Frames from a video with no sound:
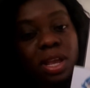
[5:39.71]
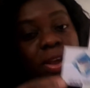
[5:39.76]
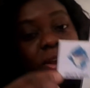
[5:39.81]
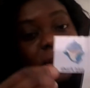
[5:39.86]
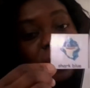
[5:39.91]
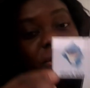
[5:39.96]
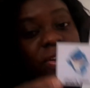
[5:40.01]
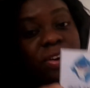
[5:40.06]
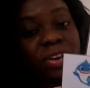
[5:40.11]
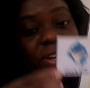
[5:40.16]

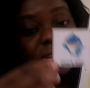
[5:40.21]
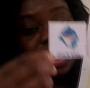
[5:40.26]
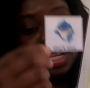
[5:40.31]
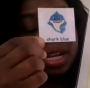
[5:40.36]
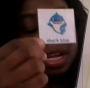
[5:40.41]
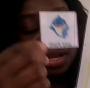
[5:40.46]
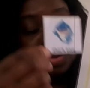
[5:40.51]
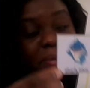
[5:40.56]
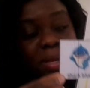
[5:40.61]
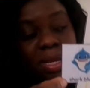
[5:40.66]
earning a
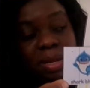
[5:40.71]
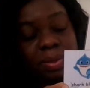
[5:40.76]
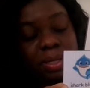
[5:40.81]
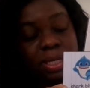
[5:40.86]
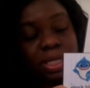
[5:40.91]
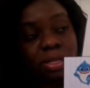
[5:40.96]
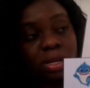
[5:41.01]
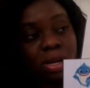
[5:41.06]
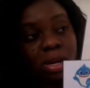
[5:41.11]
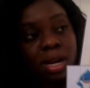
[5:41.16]
baby
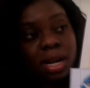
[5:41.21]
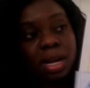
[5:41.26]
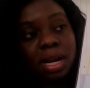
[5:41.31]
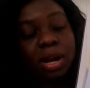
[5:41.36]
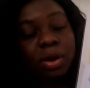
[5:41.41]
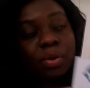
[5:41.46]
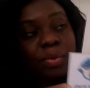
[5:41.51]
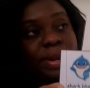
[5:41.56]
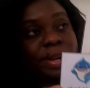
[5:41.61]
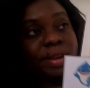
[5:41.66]
shark or
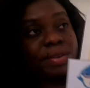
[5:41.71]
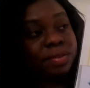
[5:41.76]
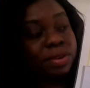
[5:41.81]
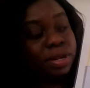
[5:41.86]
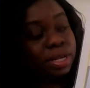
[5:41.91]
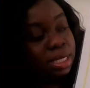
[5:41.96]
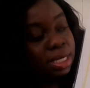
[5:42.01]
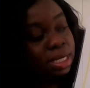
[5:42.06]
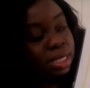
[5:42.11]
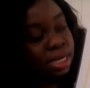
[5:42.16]
whatever it
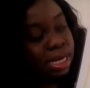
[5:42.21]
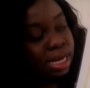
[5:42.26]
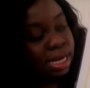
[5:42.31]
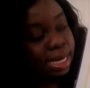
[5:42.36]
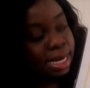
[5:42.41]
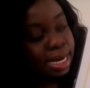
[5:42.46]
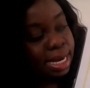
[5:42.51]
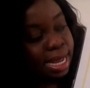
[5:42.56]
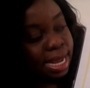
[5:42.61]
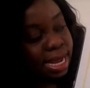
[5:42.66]
is that they
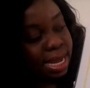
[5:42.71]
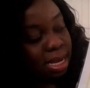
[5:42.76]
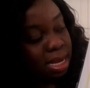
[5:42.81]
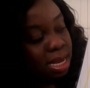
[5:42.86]
like